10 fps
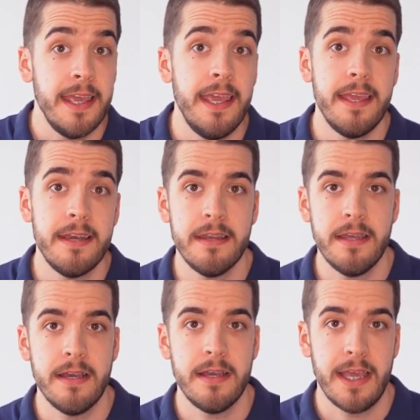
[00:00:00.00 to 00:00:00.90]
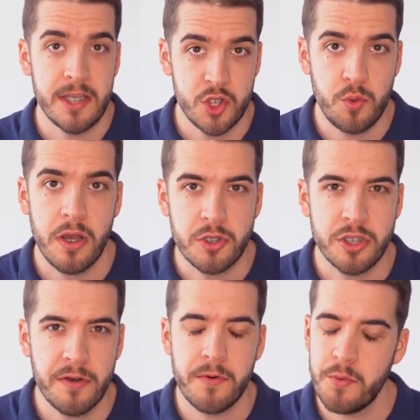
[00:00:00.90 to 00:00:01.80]
in SQL
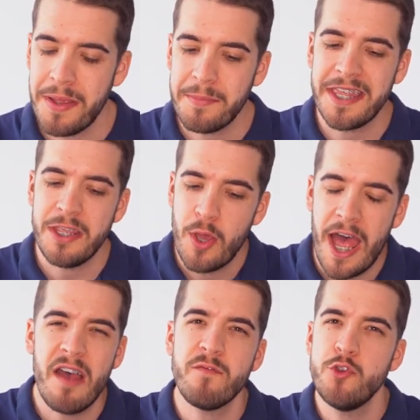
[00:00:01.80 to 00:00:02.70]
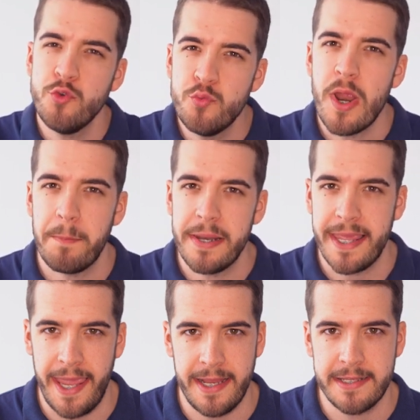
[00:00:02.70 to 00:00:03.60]
Server. Remember that you have to
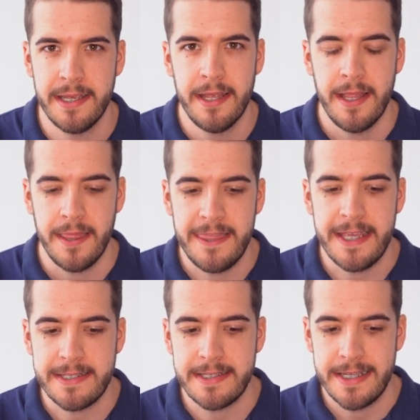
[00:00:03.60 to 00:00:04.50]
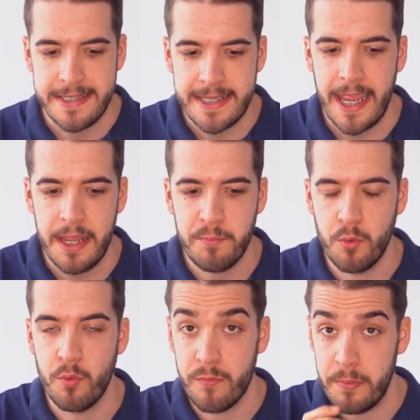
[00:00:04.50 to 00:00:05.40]
replicate this
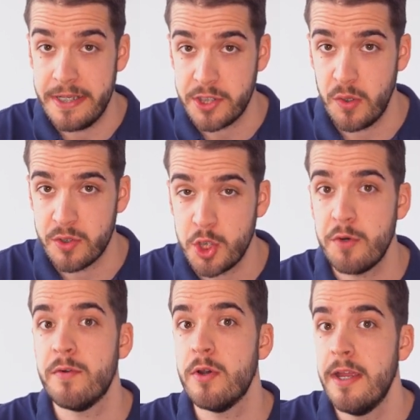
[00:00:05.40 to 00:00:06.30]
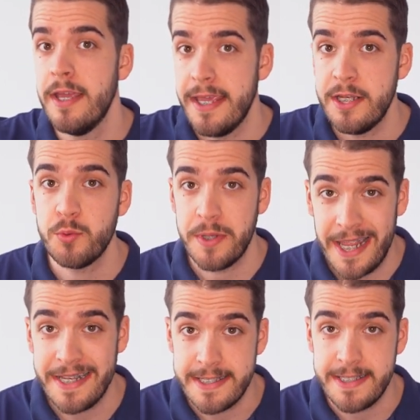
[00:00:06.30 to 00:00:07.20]
table from SQL Server into an
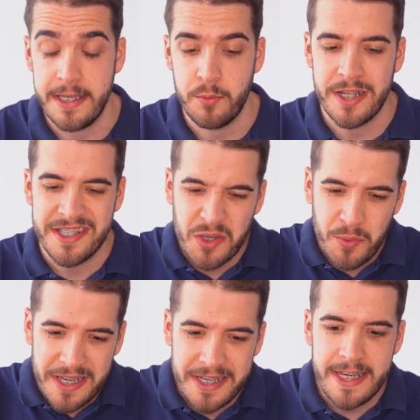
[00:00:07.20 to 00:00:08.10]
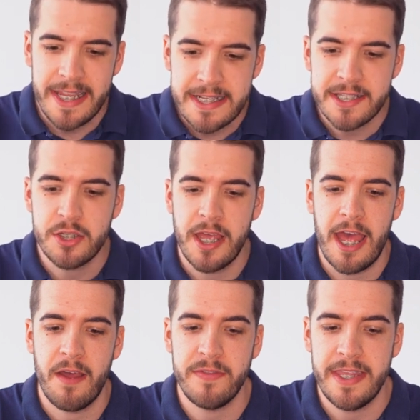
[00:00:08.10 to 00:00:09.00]
entity, right? So it needs to
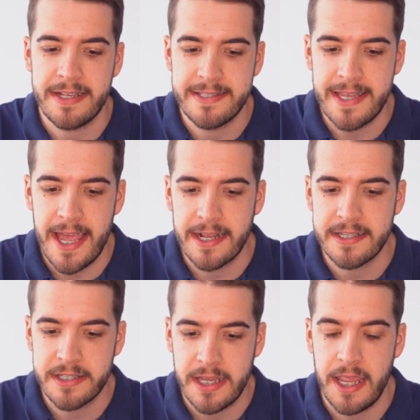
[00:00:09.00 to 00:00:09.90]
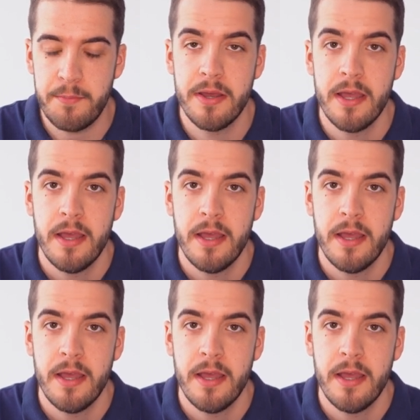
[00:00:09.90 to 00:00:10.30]
have the exact same